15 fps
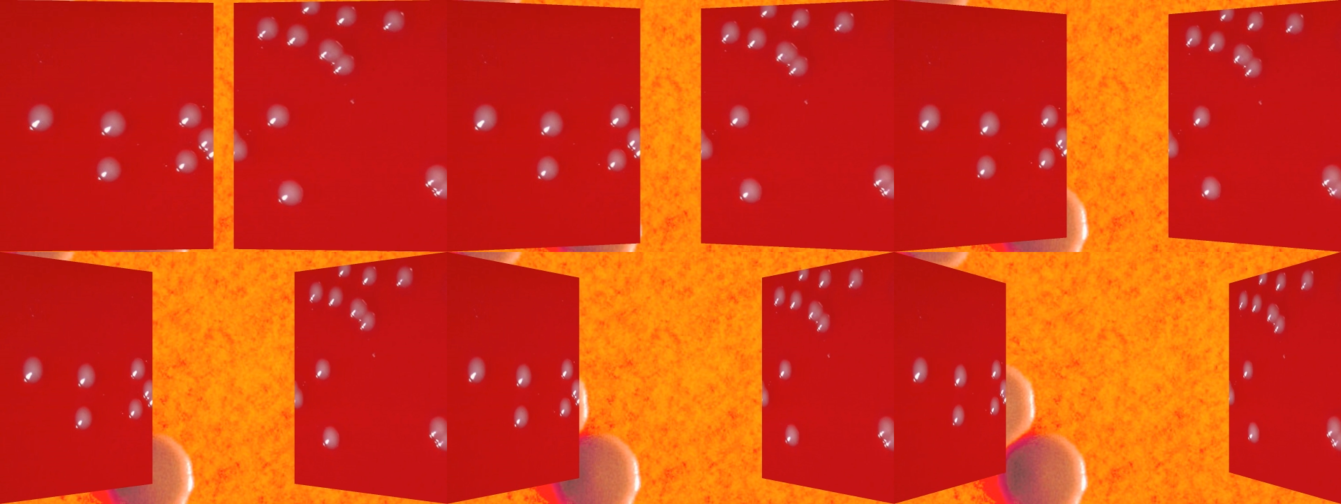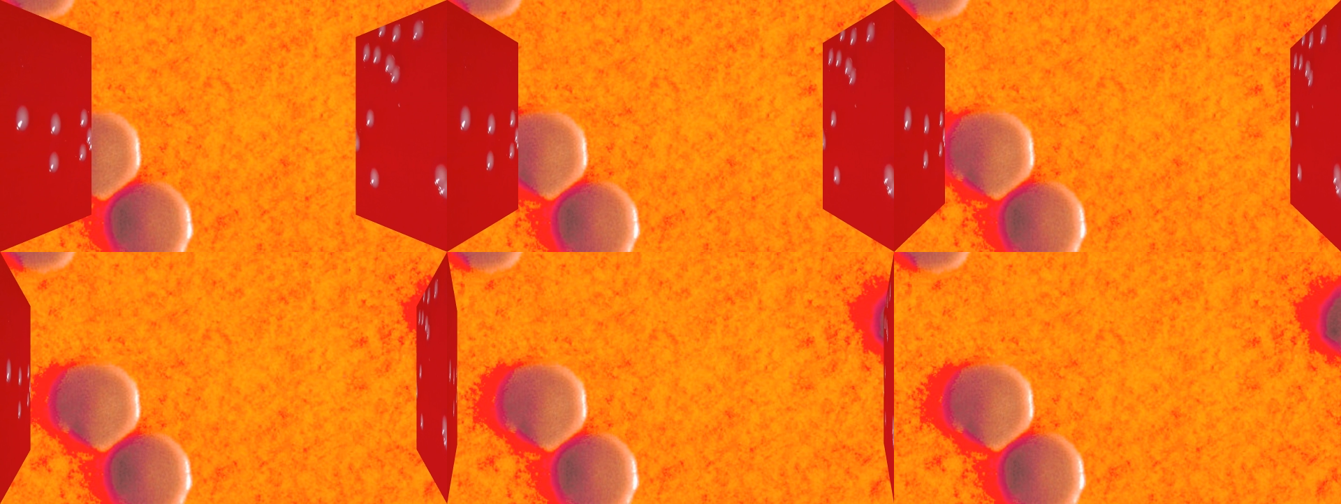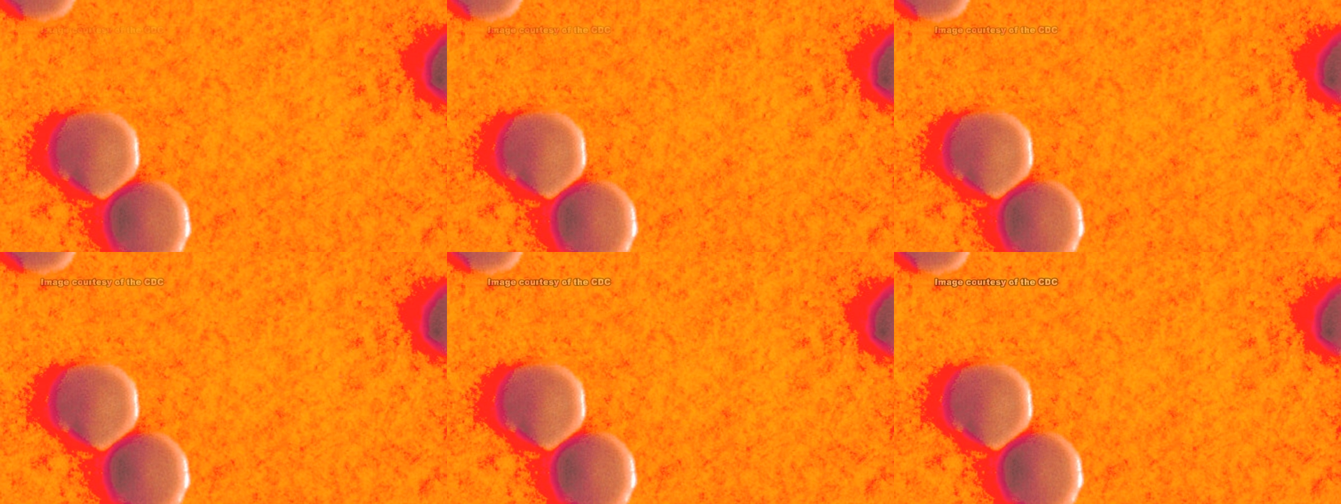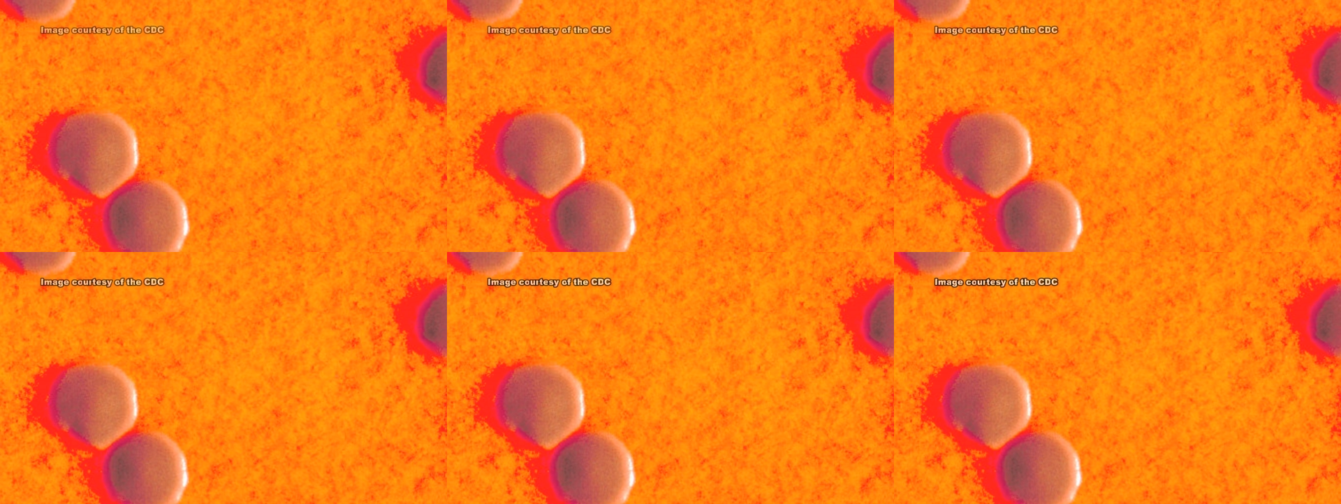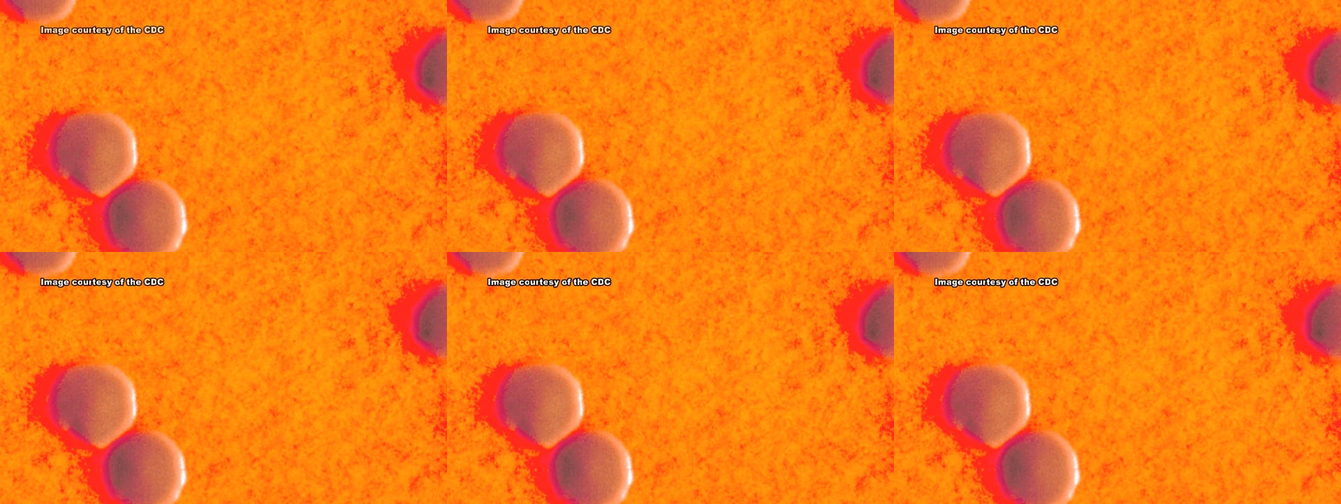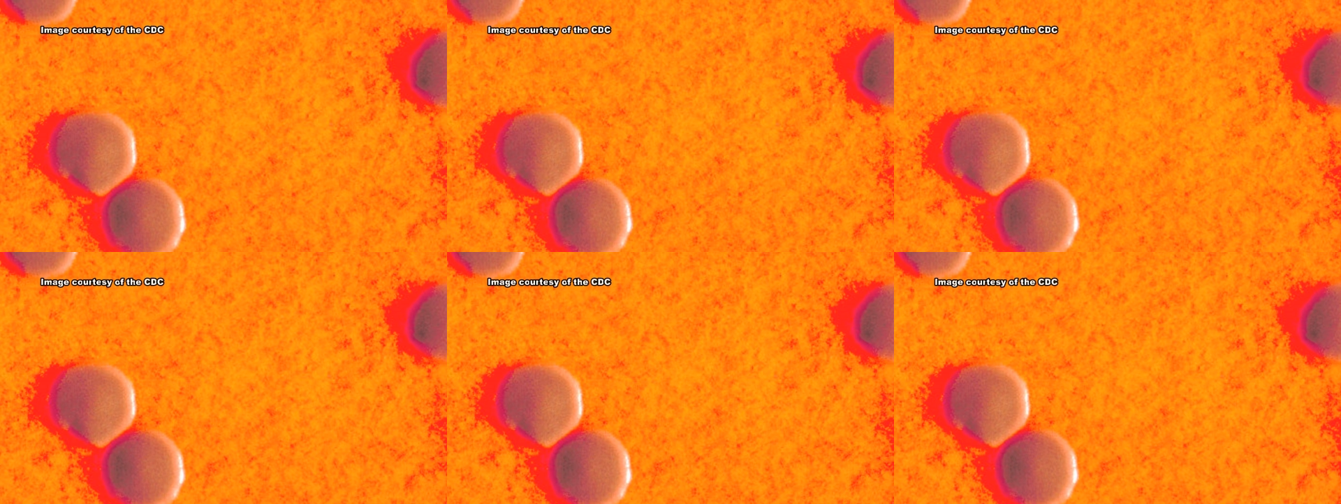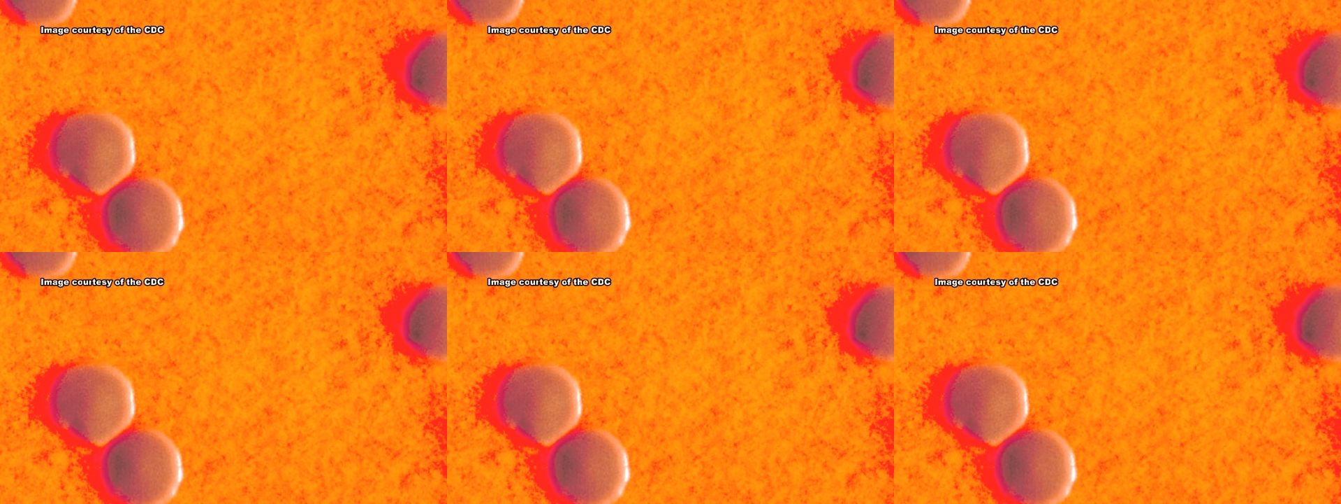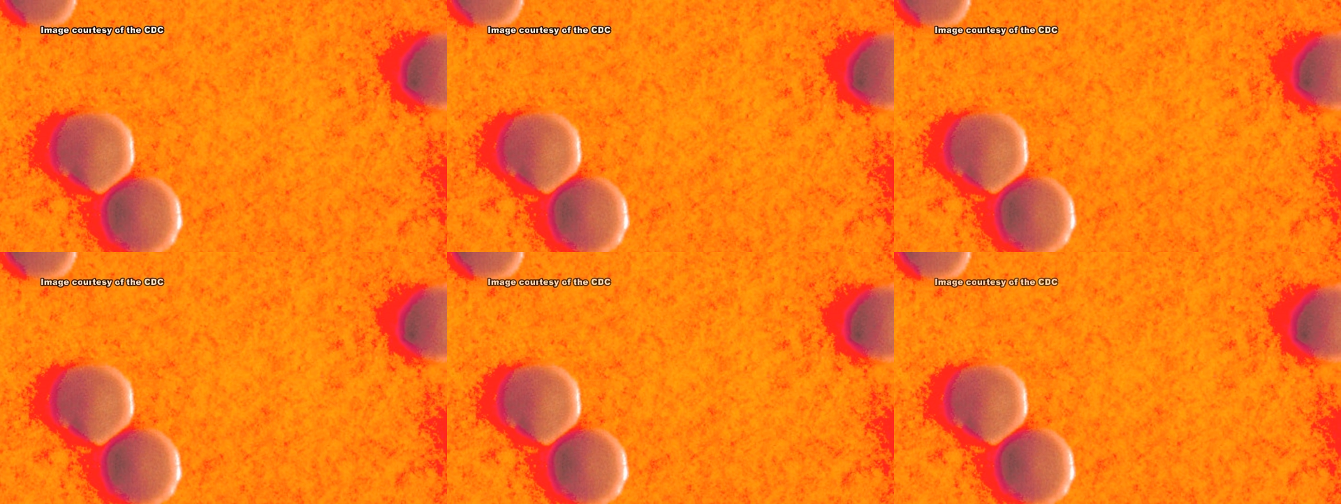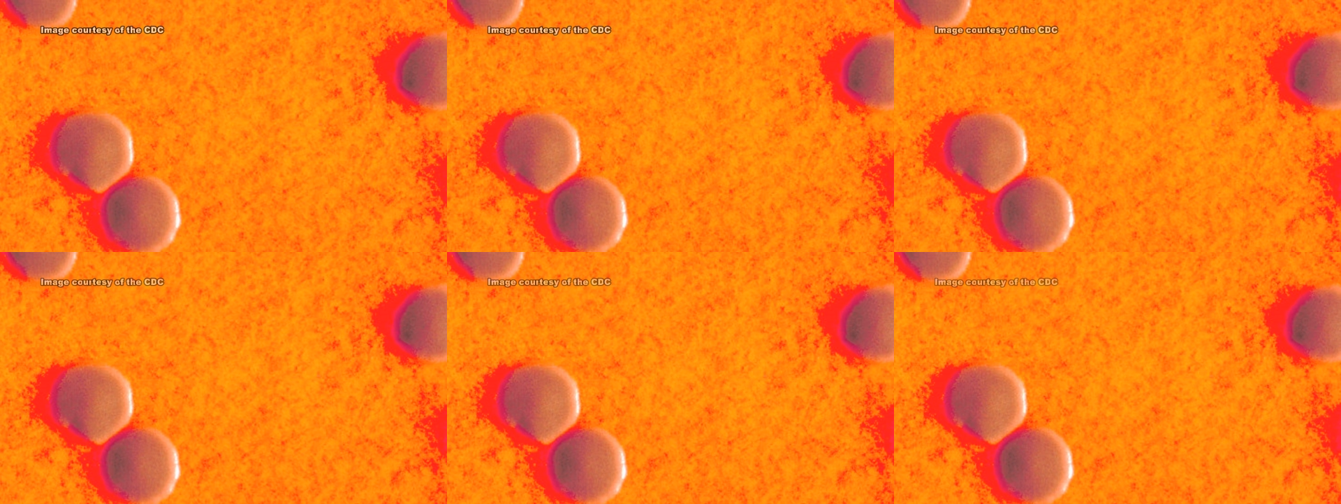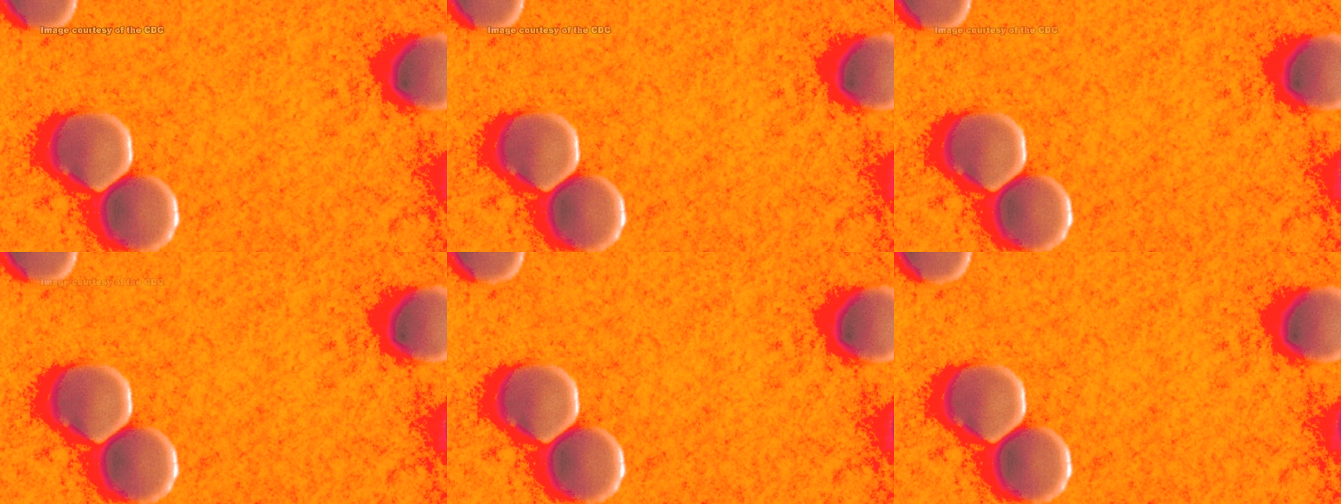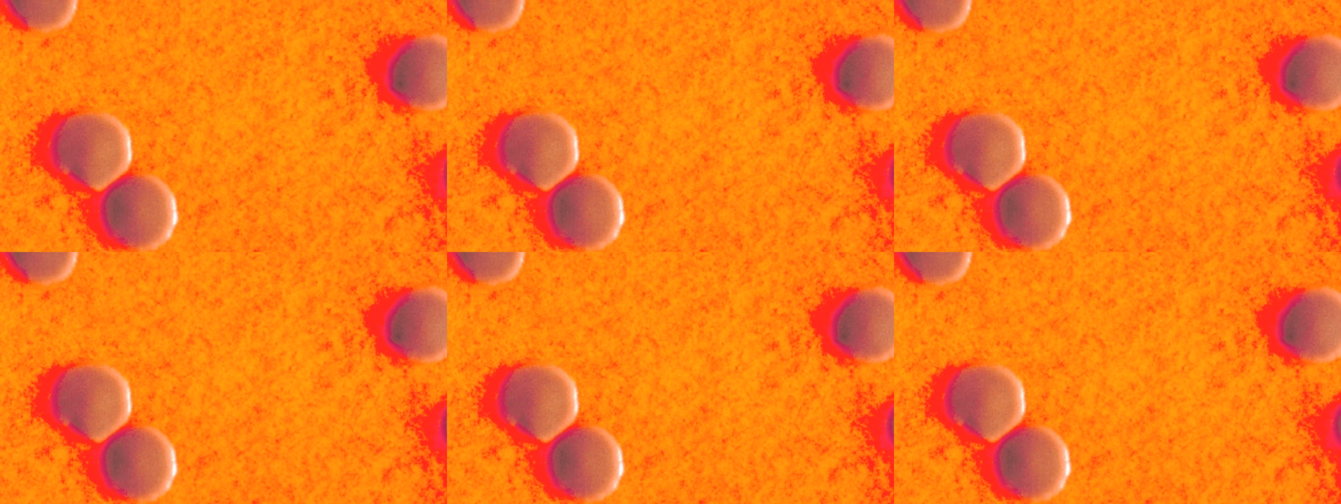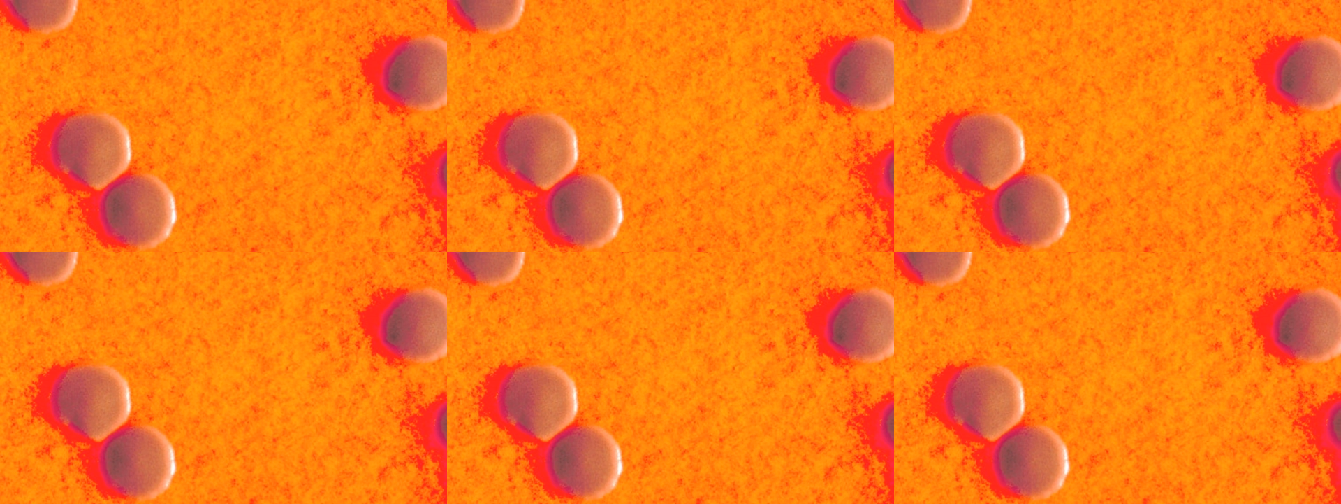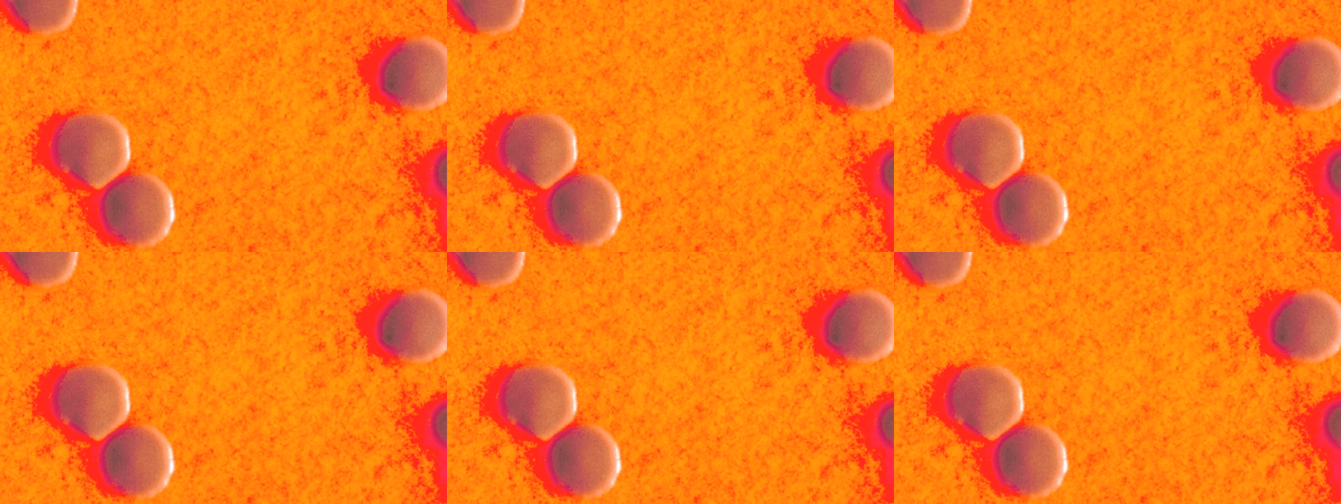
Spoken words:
Nobody's mouth can be seen.